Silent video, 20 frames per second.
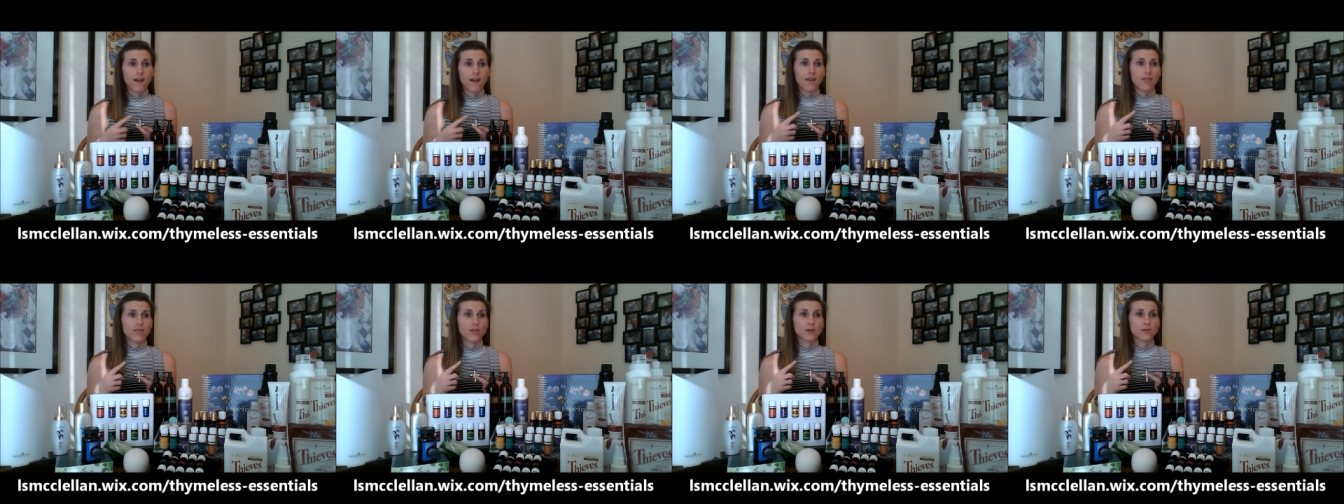
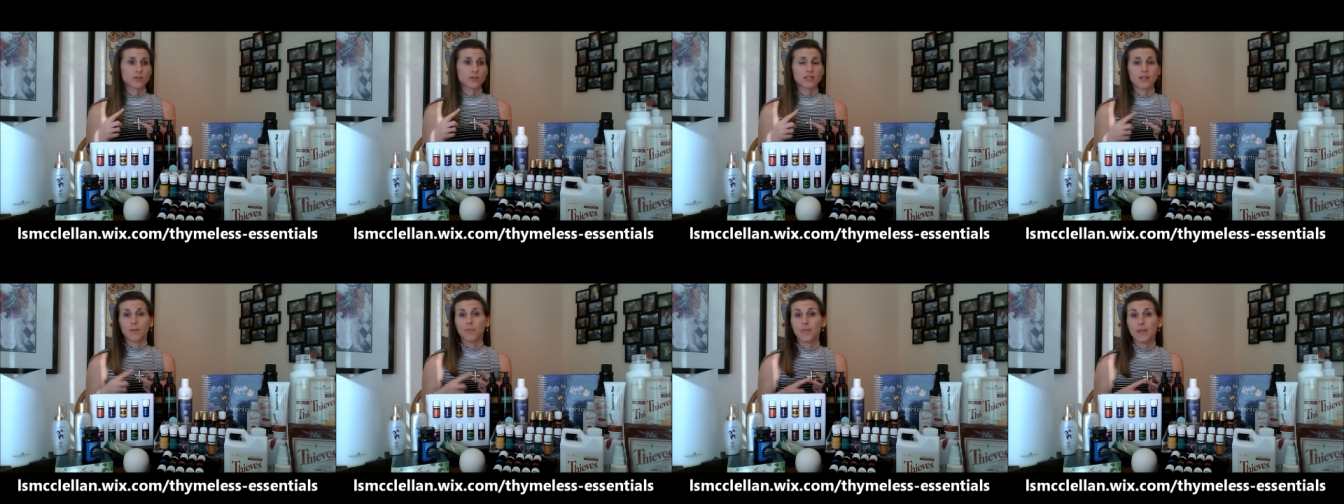There's
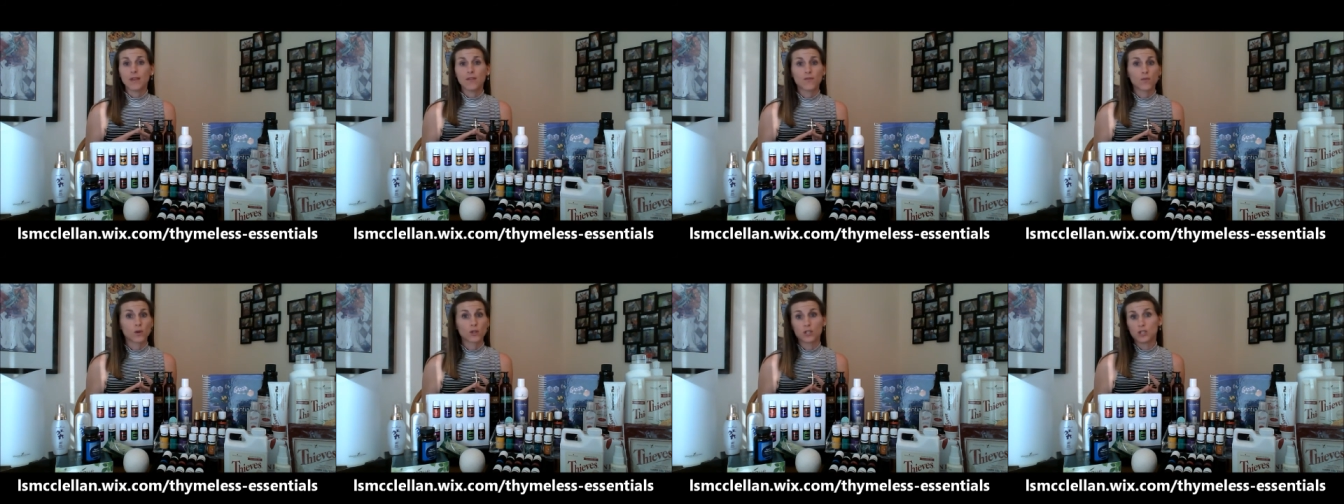something
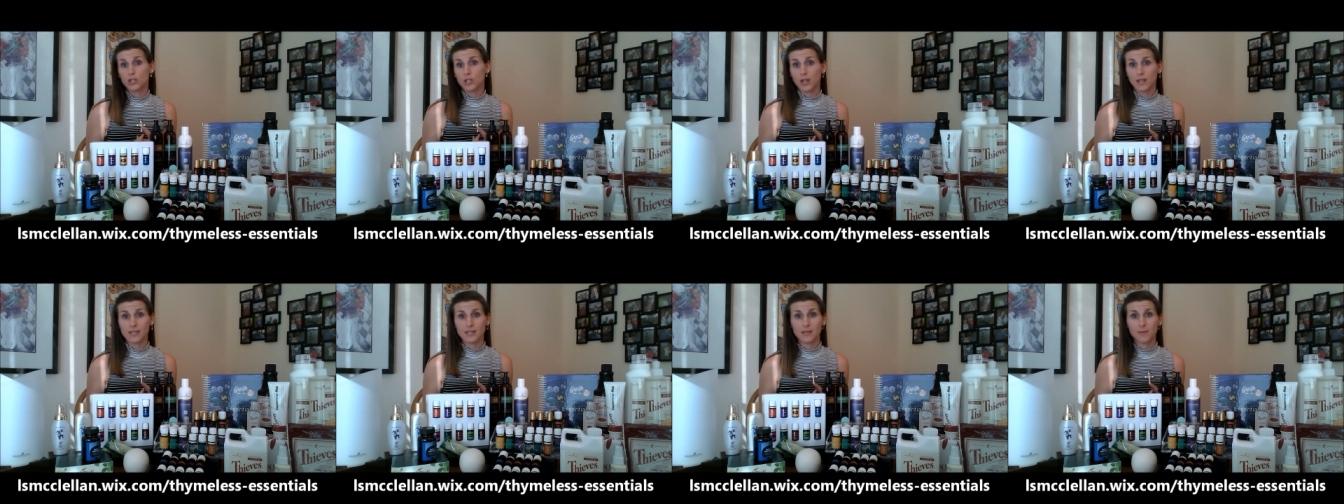for
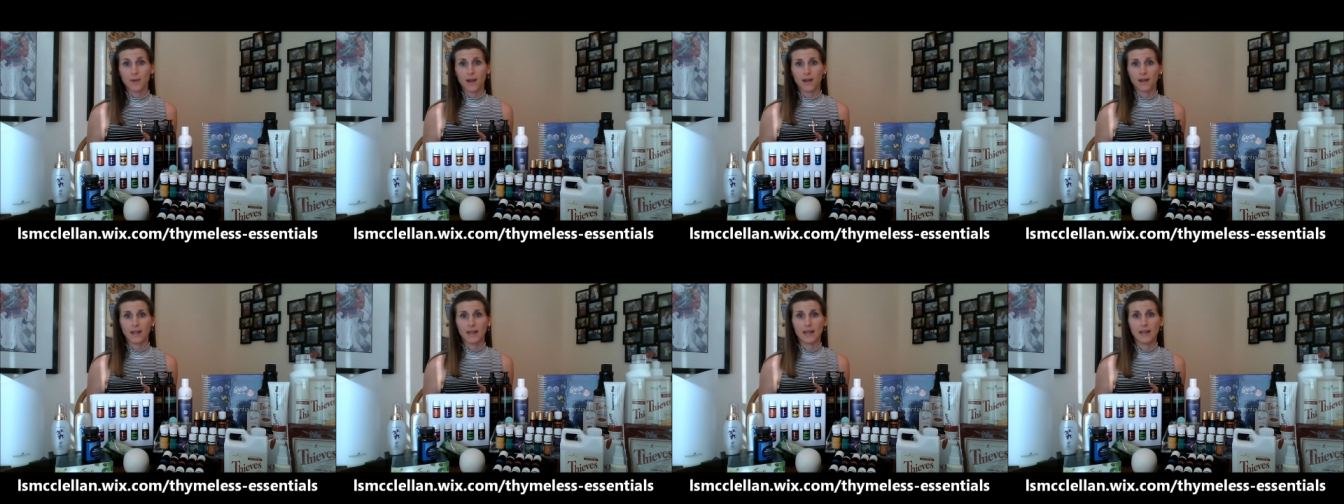just
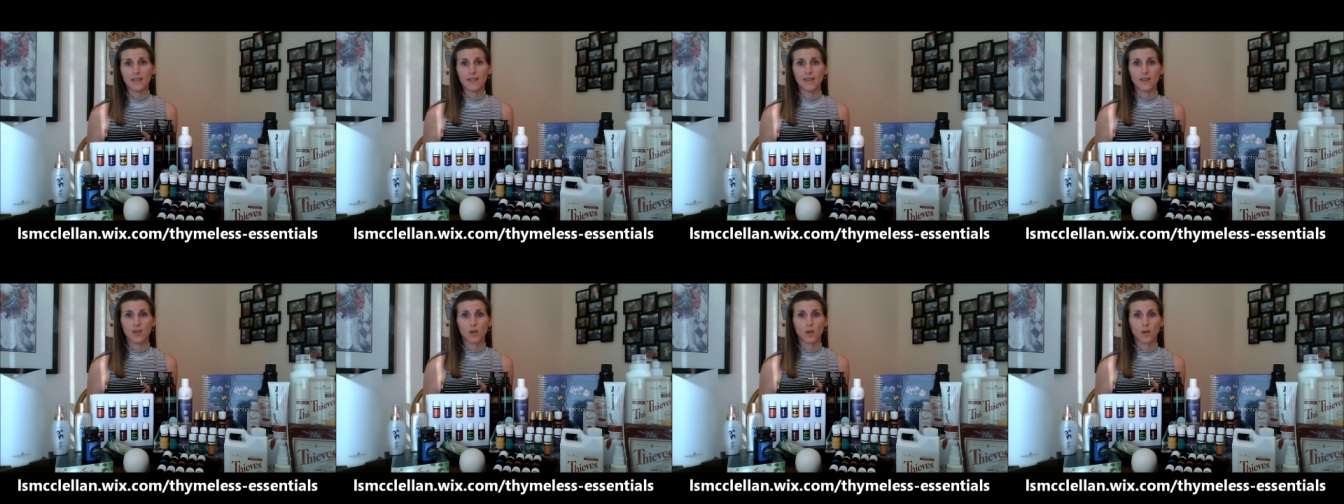about
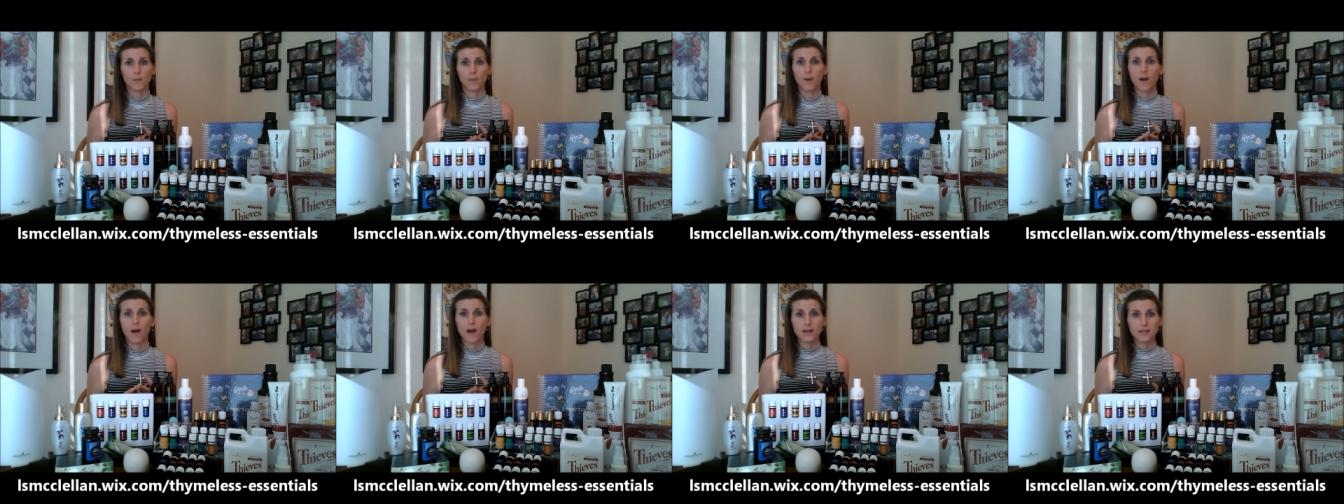anything you can
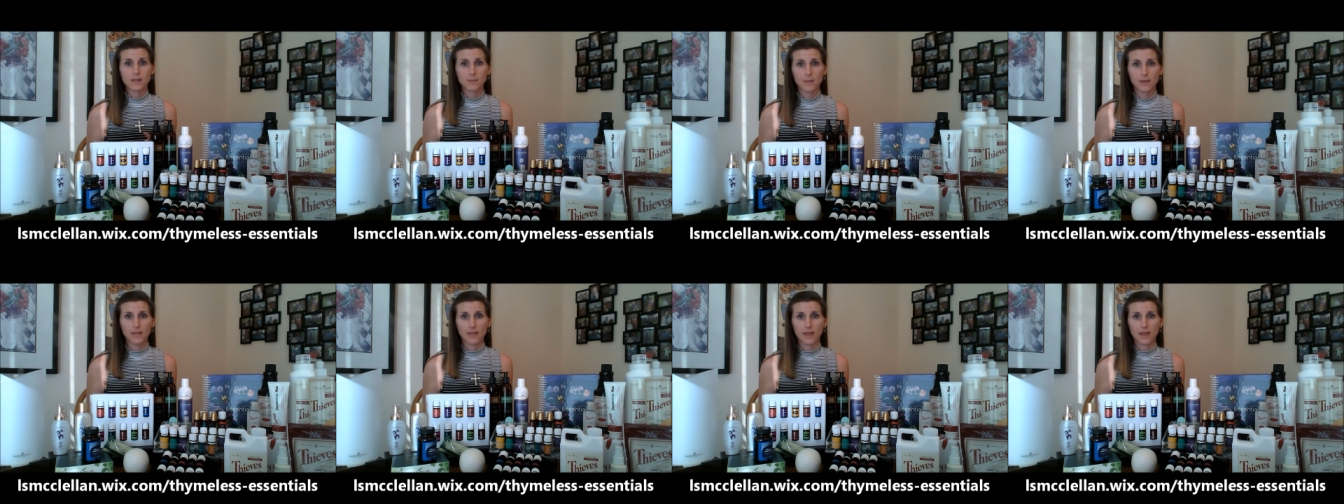
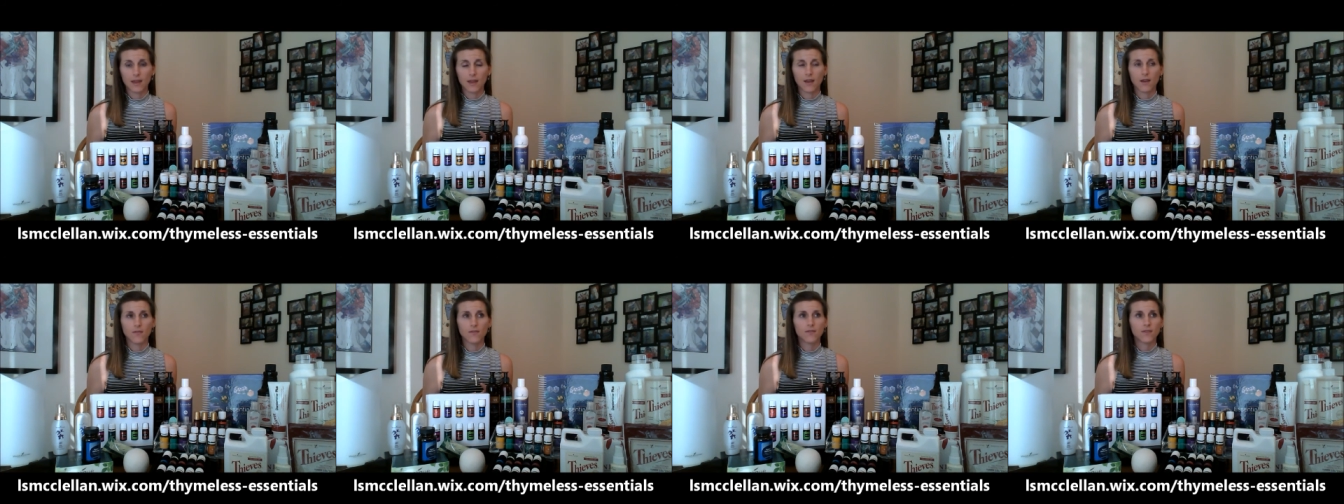possibly think
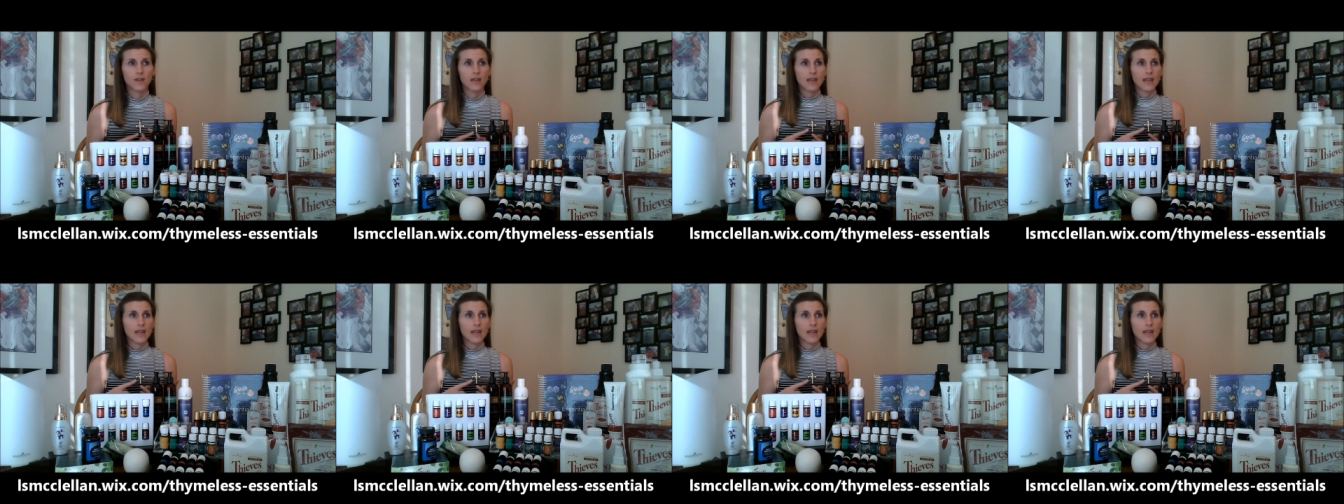of.